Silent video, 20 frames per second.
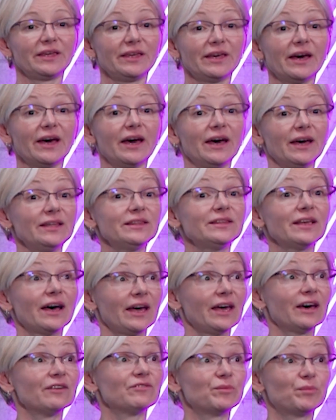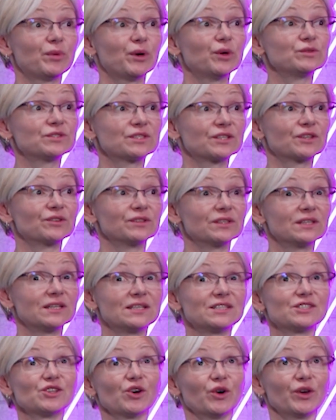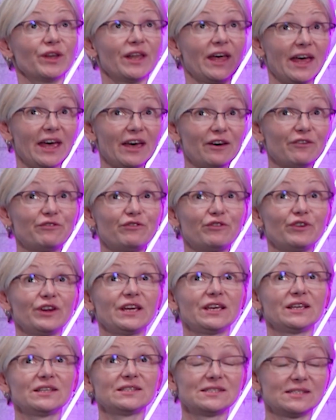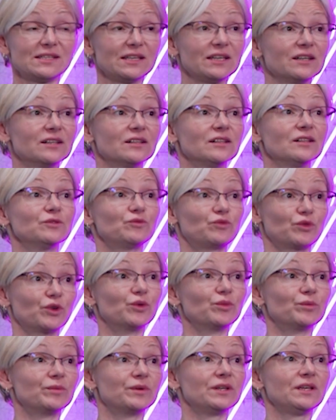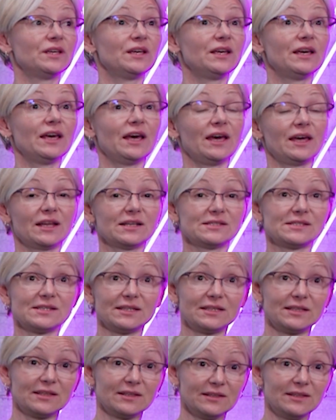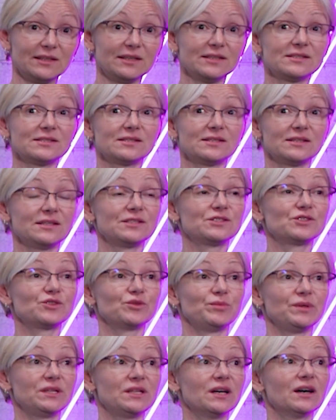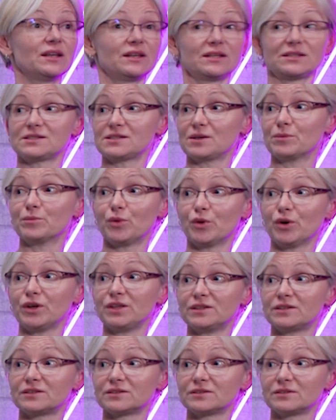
Yeah, and I have a poster on this on every single room. And I said, this needs to be done at some point.